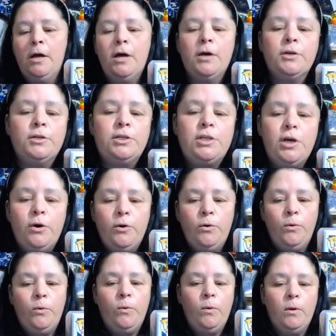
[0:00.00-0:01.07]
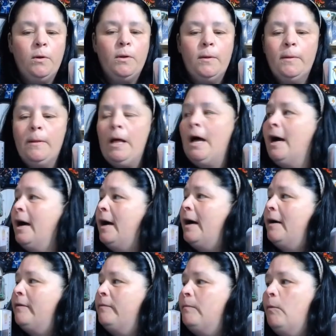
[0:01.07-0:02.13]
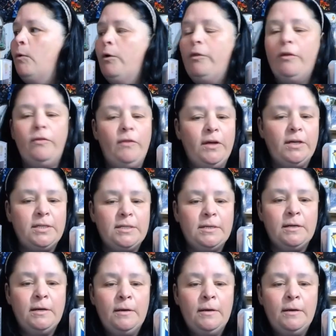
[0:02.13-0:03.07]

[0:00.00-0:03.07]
So, I have more than this,